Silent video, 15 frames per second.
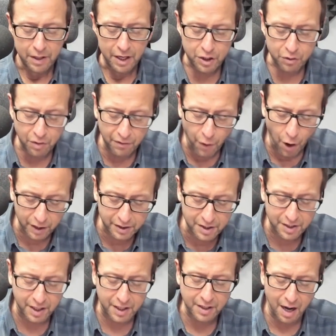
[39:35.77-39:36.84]
history of heart
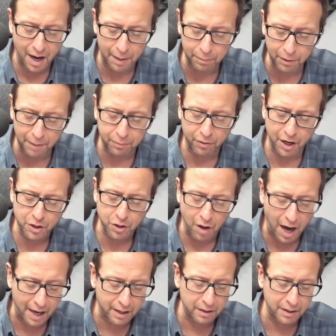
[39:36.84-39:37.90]
disease, high blood
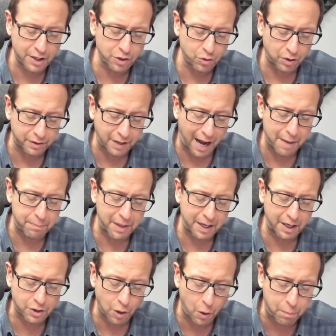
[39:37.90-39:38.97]
pressure, high cholesterol,
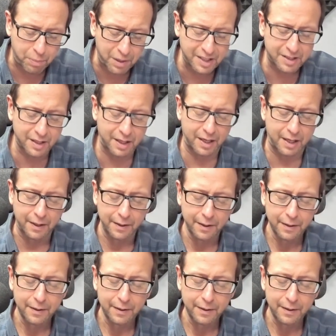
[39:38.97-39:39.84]
diabetes, obesity.